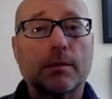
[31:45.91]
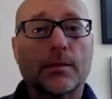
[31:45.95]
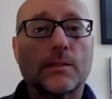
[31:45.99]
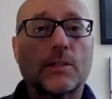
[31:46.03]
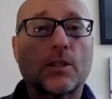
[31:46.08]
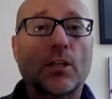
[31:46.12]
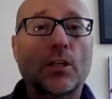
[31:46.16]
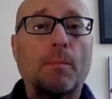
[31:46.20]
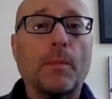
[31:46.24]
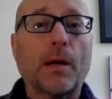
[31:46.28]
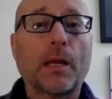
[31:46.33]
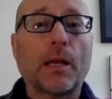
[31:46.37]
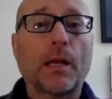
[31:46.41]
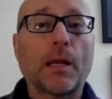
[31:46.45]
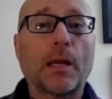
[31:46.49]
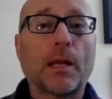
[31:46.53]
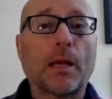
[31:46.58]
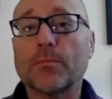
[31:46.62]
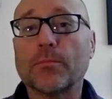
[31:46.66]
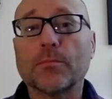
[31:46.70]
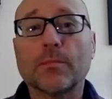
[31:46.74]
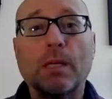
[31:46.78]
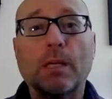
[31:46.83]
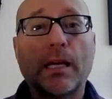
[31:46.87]
Tell him I love
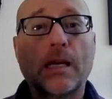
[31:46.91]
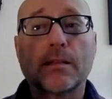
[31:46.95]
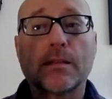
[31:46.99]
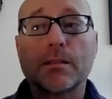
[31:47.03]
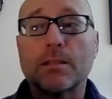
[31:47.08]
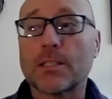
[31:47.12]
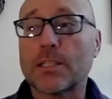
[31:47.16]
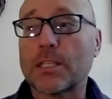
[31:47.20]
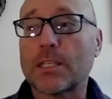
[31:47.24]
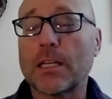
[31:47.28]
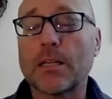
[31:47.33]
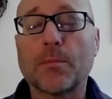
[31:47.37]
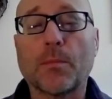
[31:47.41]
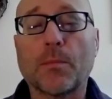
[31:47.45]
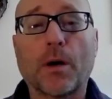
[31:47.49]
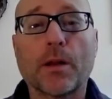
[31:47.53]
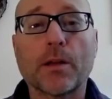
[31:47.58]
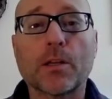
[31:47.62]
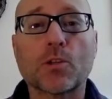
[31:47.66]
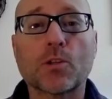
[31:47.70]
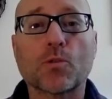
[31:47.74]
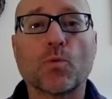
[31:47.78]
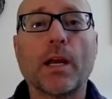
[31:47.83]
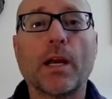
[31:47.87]
him and send him
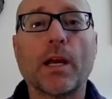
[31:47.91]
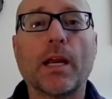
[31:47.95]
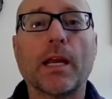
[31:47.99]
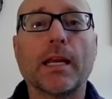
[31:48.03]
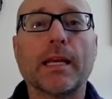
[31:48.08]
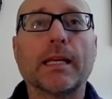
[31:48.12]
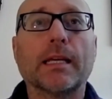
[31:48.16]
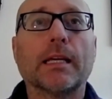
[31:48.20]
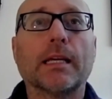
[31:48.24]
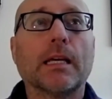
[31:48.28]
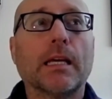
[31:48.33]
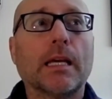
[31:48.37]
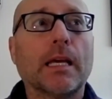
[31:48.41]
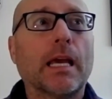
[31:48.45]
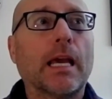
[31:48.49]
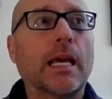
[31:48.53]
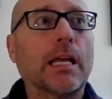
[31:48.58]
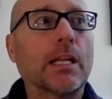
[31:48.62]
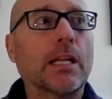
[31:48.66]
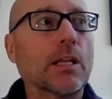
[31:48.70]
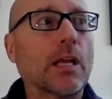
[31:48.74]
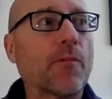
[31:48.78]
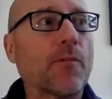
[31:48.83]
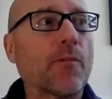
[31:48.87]
on his way.
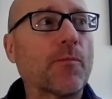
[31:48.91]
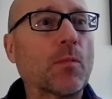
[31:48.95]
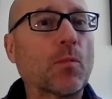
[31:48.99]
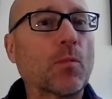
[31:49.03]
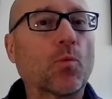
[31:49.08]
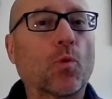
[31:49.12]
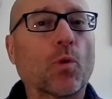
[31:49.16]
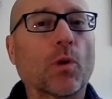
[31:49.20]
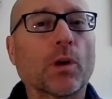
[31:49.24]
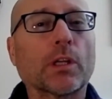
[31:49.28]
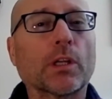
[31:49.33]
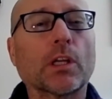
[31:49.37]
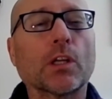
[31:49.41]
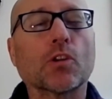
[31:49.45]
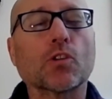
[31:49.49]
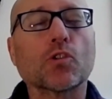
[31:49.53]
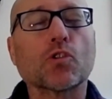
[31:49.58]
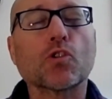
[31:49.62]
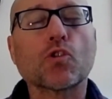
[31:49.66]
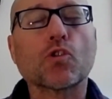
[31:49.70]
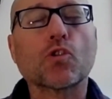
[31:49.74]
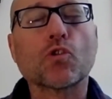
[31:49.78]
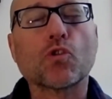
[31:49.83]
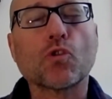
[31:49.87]
And I've been working
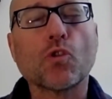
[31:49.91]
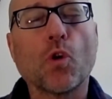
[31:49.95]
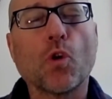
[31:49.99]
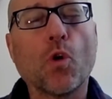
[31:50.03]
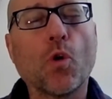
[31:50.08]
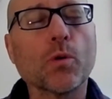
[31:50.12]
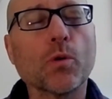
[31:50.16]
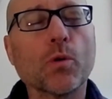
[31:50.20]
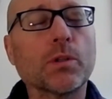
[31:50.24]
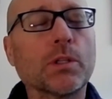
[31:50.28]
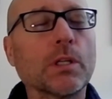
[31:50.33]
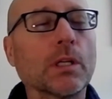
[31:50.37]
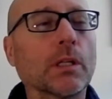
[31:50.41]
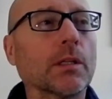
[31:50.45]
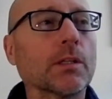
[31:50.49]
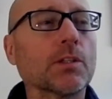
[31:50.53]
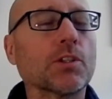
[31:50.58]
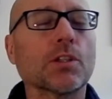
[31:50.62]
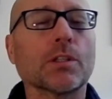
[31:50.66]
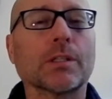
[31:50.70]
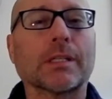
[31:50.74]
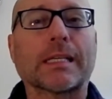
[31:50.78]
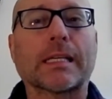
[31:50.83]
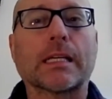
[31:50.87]
so
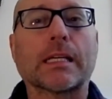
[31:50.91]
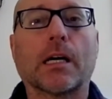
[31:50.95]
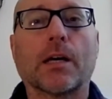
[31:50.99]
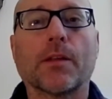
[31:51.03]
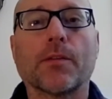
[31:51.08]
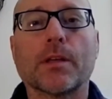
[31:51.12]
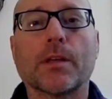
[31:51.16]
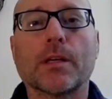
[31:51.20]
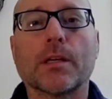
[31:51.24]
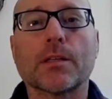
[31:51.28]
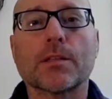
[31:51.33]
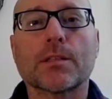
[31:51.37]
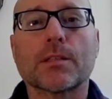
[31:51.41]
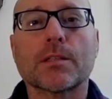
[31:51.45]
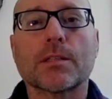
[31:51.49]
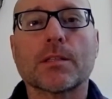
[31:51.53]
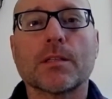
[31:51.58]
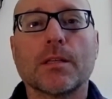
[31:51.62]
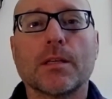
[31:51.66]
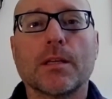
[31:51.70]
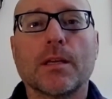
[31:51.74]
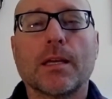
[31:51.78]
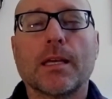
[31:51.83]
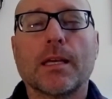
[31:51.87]
diligently on this,
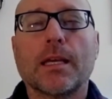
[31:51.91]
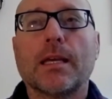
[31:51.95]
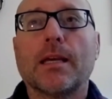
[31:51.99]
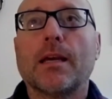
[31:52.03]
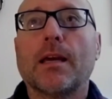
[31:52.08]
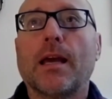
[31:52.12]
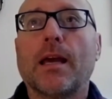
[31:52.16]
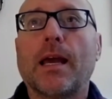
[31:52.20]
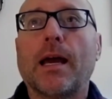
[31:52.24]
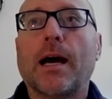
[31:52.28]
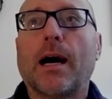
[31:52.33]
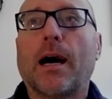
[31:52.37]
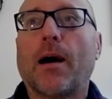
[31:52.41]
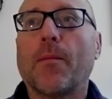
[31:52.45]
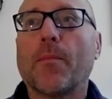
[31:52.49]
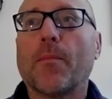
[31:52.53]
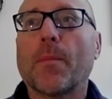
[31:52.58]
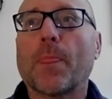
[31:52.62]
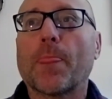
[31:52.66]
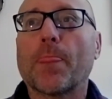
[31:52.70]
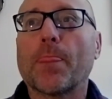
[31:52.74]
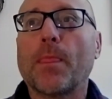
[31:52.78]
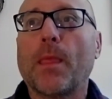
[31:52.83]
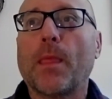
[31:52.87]

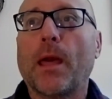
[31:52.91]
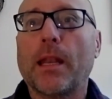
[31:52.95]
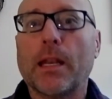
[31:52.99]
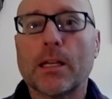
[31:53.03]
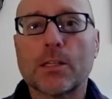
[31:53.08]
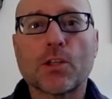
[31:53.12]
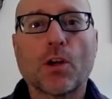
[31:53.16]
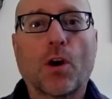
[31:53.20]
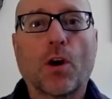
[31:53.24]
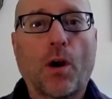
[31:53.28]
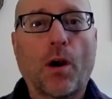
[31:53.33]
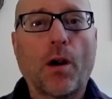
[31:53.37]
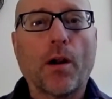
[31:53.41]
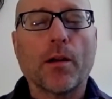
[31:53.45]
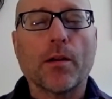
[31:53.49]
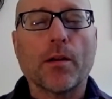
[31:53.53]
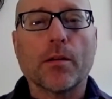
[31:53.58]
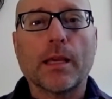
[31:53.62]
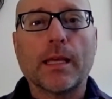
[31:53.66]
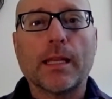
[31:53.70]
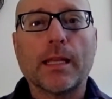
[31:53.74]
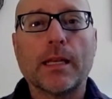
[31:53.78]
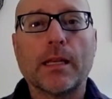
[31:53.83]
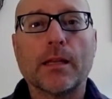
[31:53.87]
um, and it's
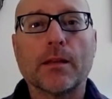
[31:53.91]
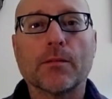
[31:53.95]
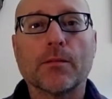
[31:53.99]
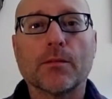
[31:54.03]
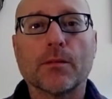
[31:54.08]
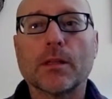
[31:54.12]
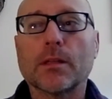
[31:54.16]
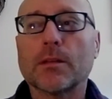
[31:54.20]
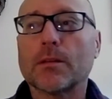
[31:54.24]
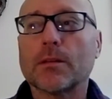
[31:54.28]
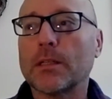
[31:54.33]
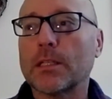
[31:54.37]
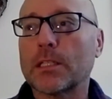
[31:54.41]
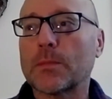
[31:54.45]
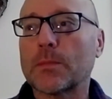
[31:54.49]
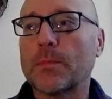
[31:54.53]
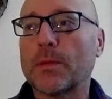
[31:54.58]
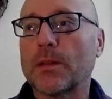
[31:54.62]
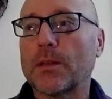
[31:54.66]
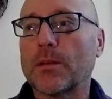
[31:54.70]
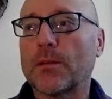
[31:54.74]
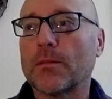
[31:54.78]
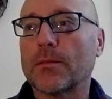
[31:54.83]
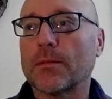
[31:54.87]
hard, and it, it it's
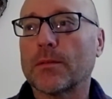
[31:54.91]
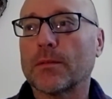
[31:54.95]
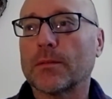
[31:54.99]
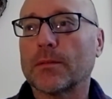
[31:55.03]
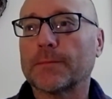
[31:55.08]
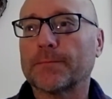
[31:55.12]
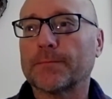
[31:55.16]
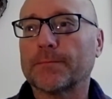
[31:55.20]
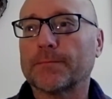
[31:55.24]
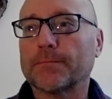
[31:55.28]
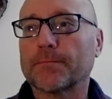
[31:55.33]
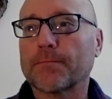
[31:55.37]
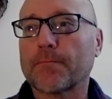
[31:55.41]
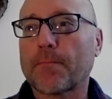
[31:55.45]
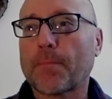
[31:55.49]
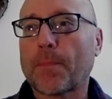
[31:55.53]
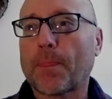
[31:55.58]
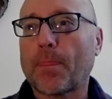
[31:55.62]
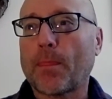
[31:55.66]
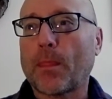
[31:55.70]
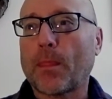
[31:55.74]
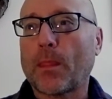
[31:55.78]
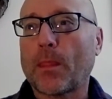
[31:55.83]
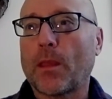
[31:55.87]
been
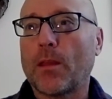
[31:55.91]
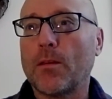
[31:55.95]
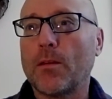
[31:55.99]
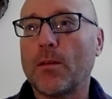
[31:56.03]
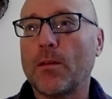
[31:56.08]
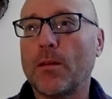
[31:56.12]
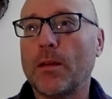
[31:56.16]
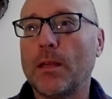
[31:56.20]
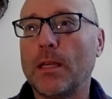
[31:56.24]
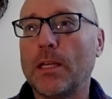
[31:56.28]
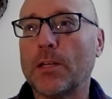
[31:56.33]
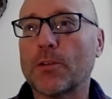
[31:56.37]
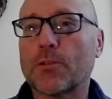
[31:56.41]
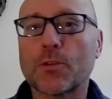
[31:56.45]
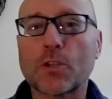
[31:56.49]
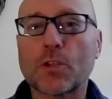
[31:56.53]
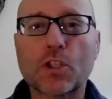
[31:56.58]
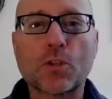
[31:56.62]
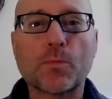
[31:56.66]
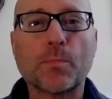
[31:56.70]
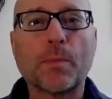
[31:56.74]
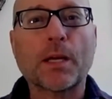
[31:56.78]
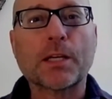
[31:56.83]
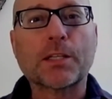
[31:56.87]

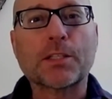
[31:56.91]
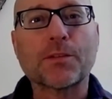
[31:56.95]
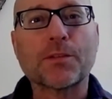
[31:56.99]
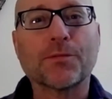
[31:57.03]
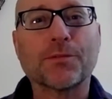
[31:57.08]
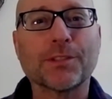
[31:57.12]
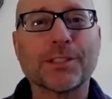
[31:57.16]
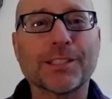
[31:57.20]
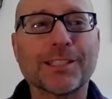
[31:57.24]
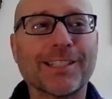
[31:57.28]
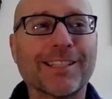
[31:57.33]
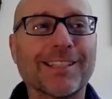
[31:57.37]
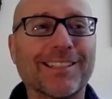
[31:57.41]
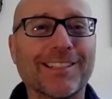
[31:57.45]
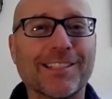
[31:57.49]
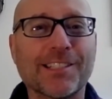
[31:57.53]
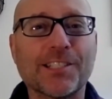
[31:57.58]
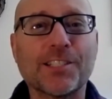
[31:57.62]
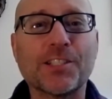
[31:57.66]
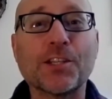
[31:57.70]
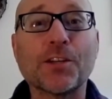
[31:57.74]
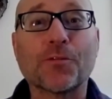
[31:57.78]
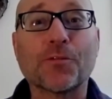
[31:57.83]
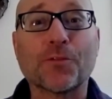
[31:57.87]
introspectively
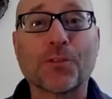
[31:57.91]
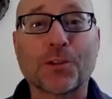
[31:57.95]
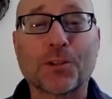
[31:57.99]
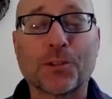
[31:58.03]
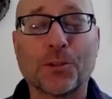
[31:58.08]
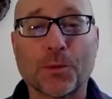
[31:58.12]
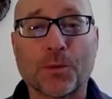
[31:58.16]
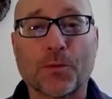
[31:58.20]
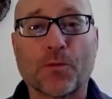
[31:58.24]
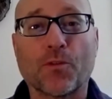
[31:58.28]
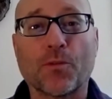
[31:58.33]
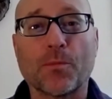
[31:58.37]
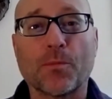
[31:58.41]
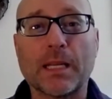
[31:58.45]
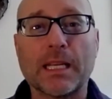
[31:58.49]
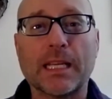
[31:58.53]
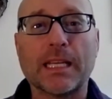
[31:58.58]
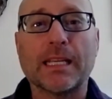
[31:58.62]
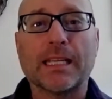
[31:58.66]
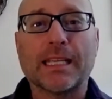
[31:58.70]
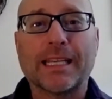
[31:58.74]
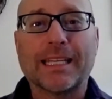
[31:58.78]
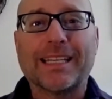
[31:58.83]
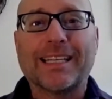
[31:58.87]
difficult for me.